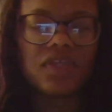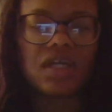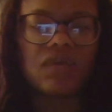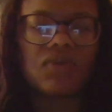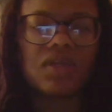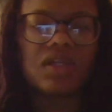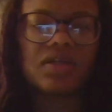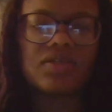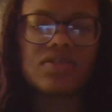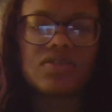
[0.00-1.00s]
I want to
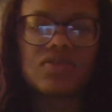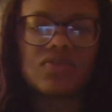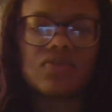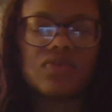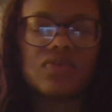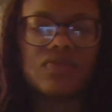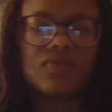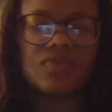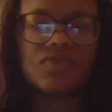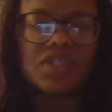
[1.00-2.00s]
learn to
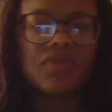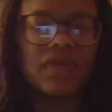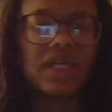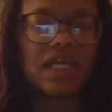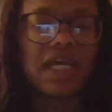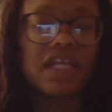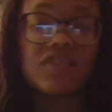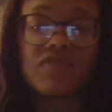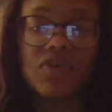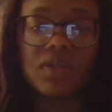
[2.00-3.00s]
generate cash
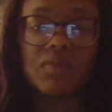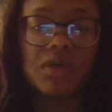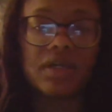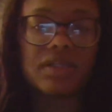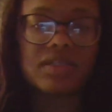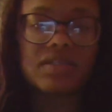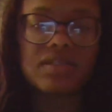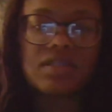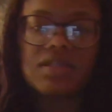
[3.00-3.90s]
flow in the markets,